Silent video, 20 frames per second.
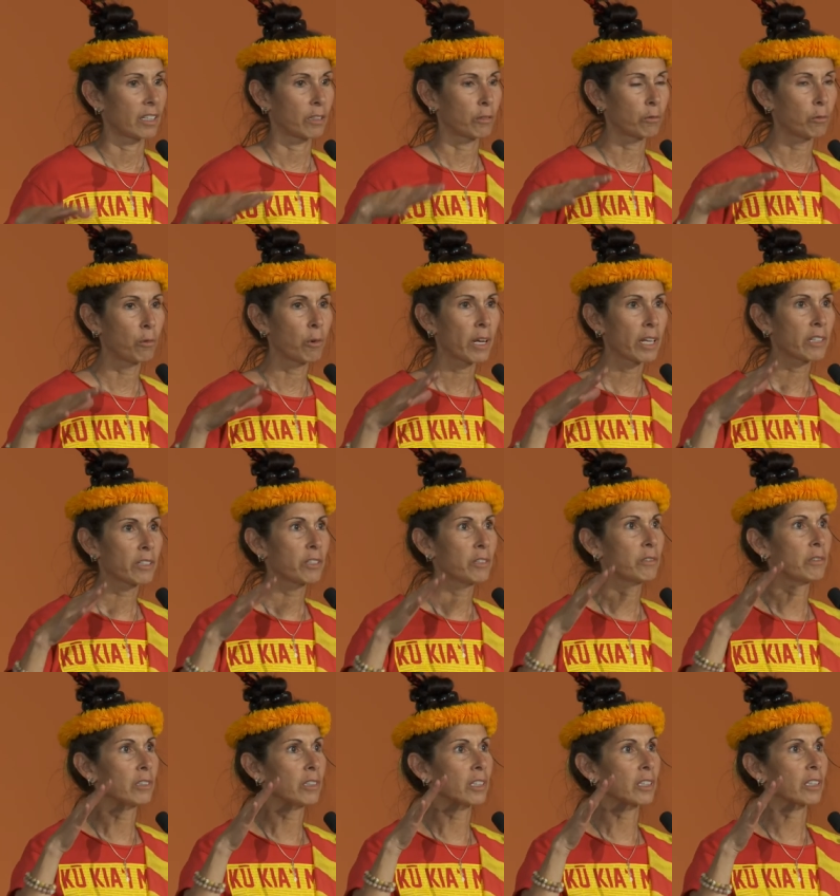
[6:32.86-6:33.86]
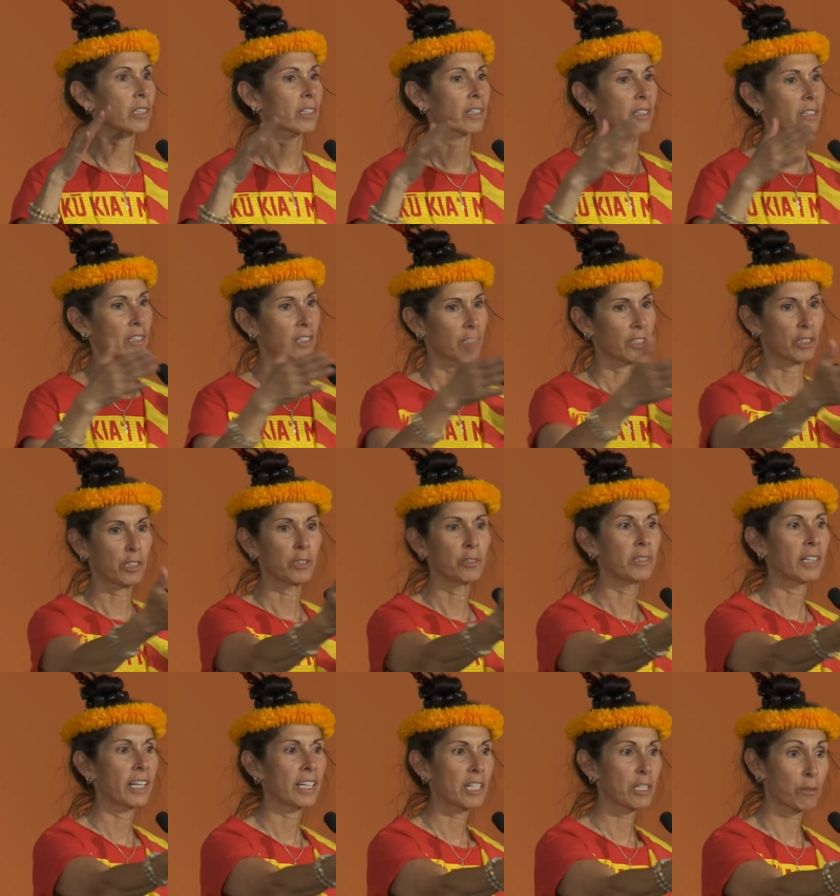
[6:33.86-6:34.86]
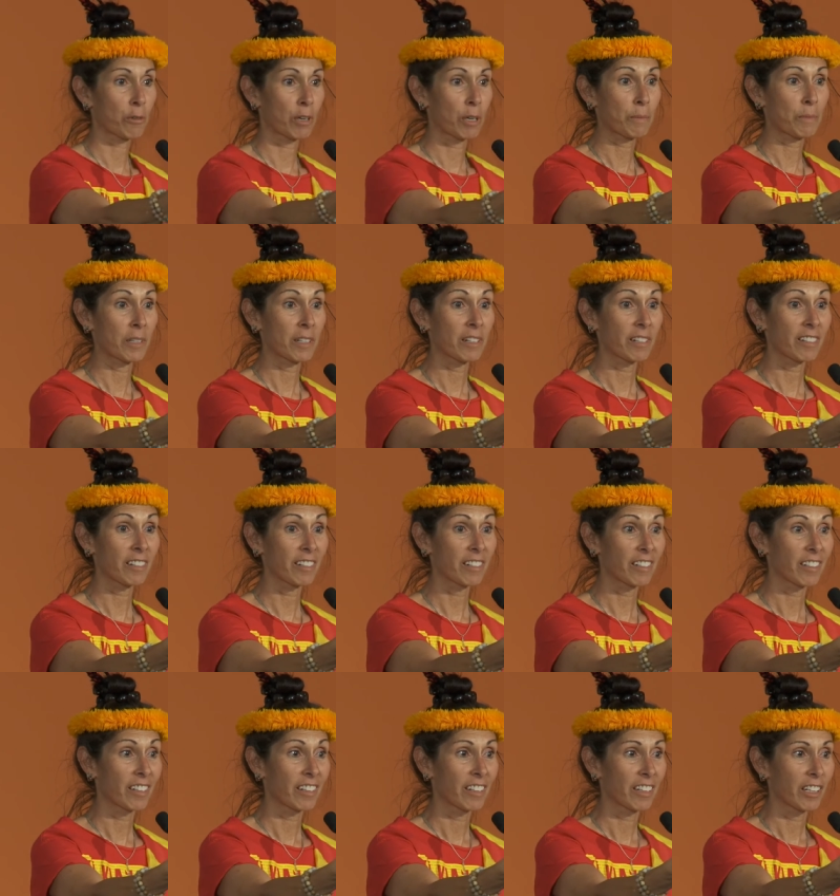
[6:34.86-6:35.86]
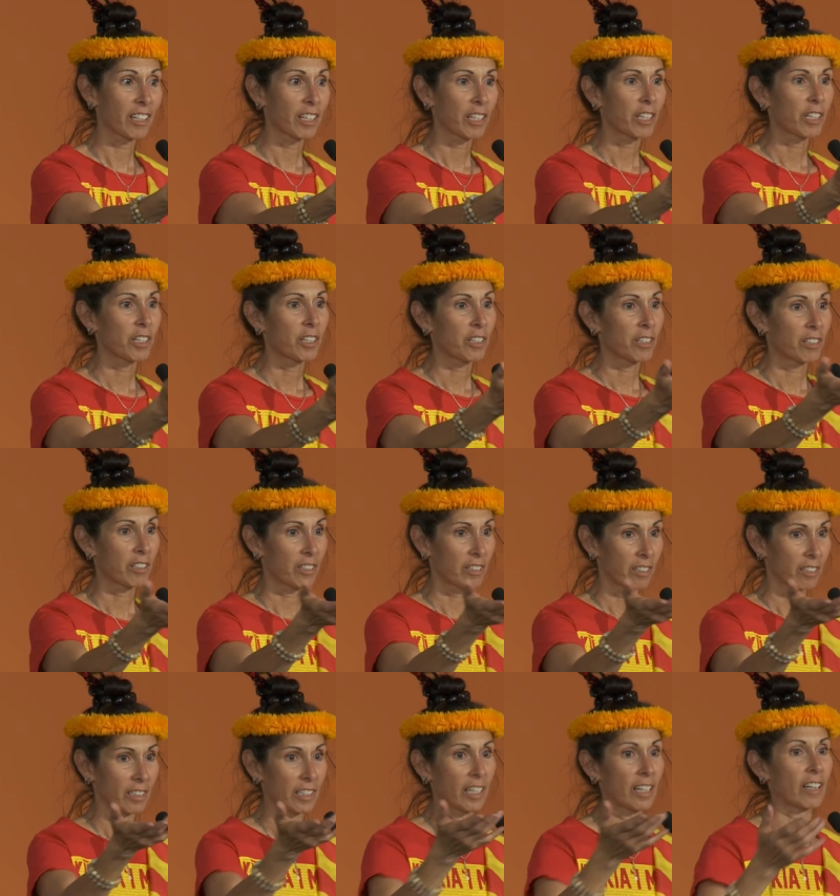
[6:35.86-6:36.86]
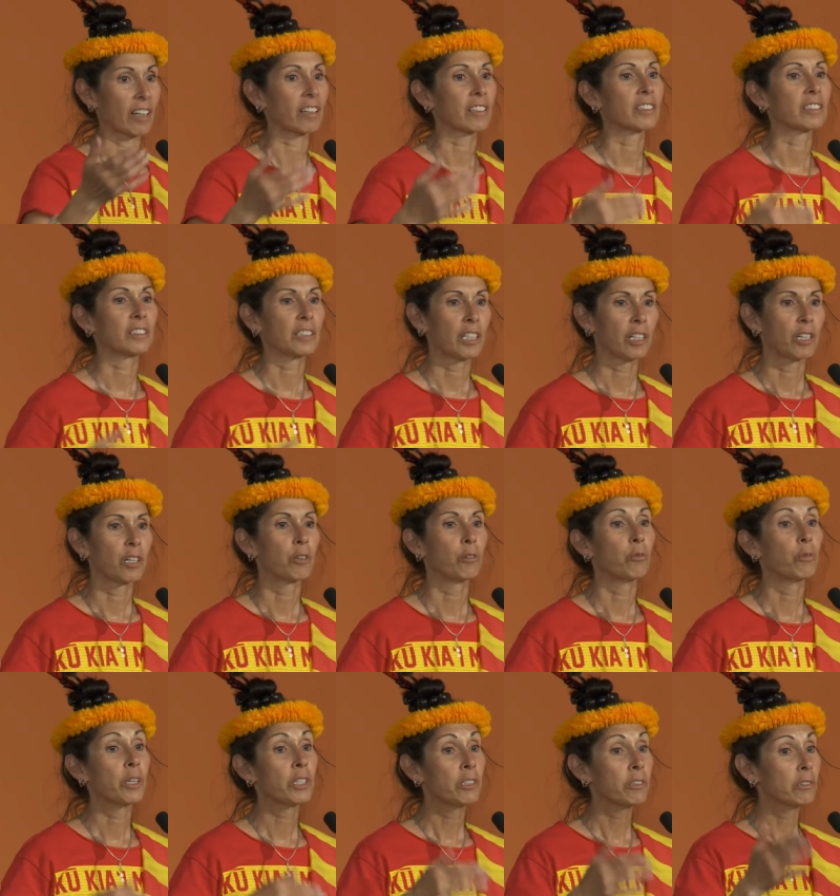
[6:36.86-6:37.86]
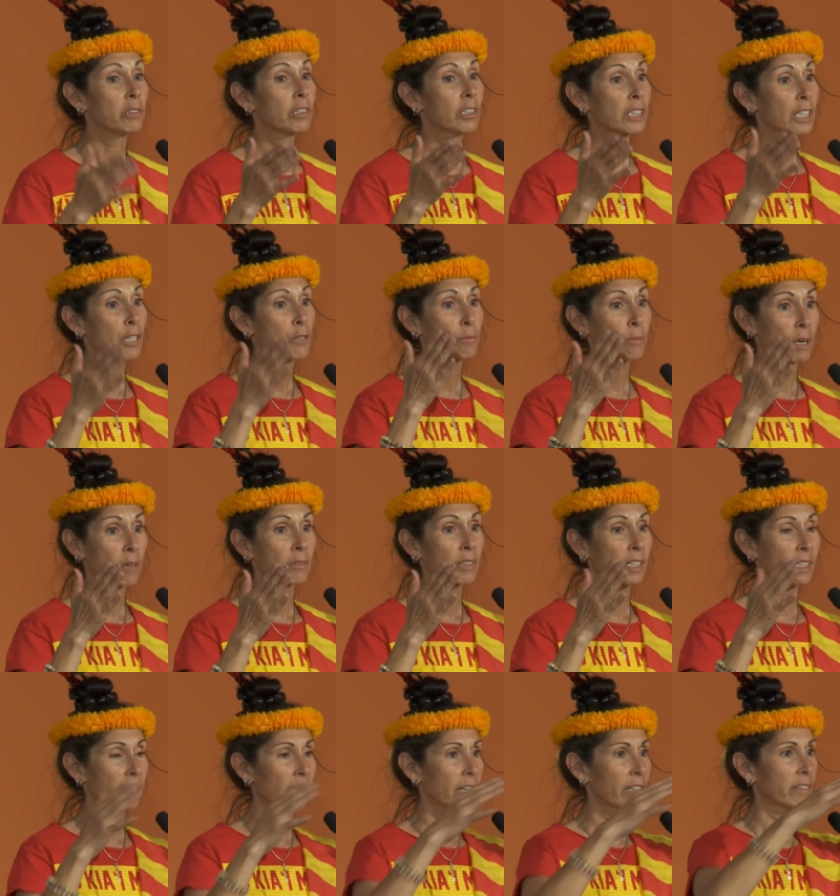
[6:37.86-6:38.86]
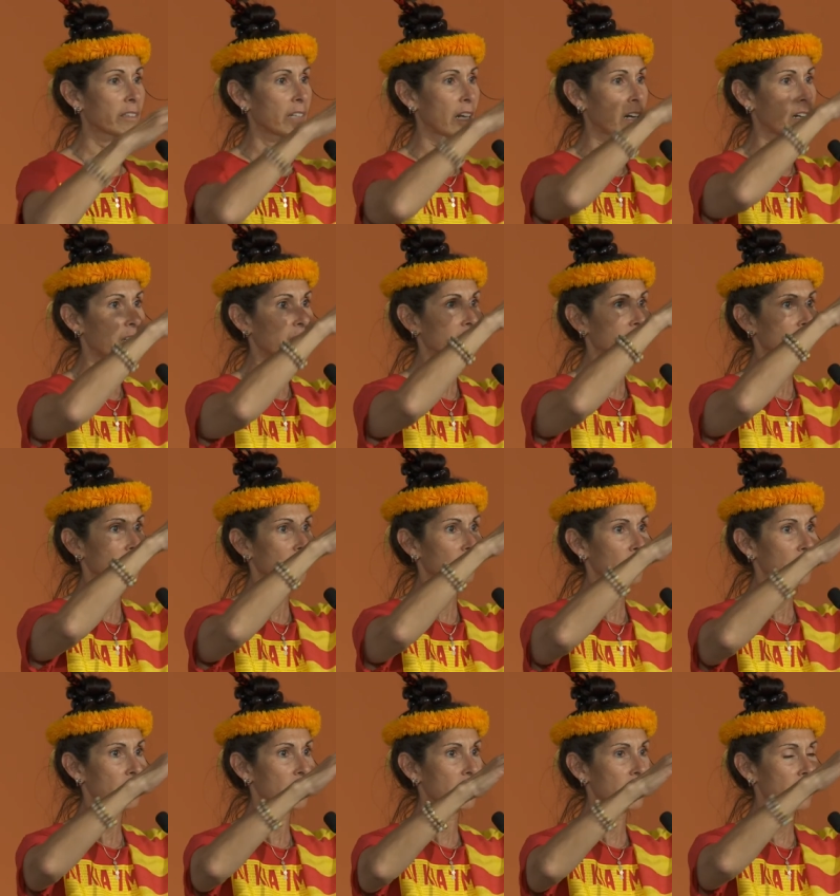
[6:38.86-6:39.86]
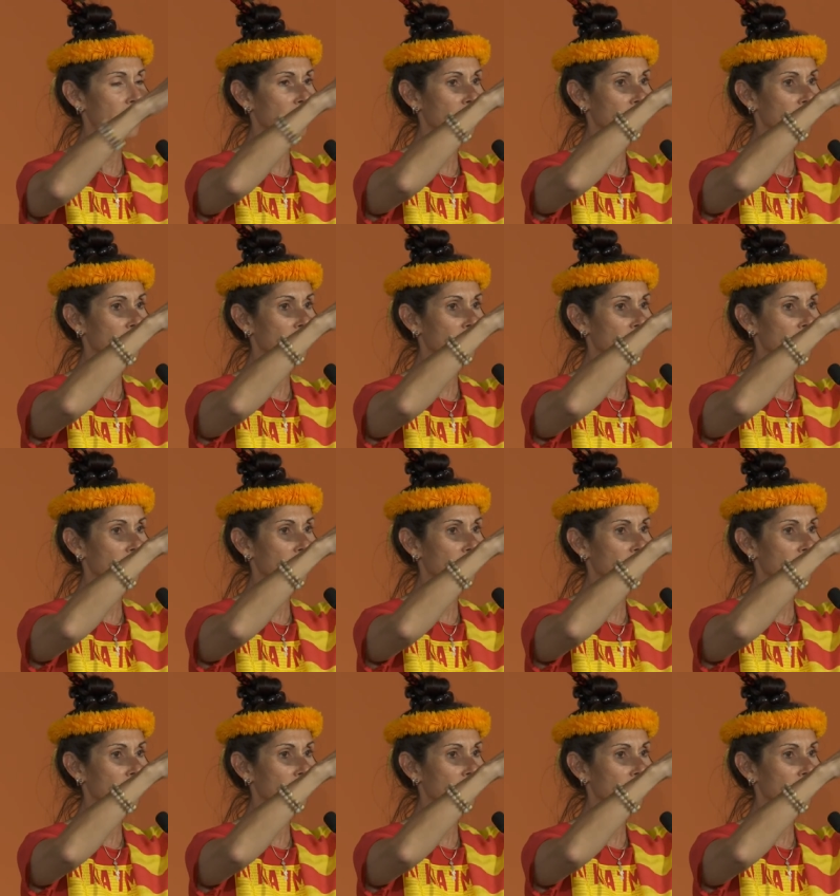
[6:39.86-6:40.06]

When you look, you ladies are up there? Yeah. When you look at Mauna Kea now, you know, you see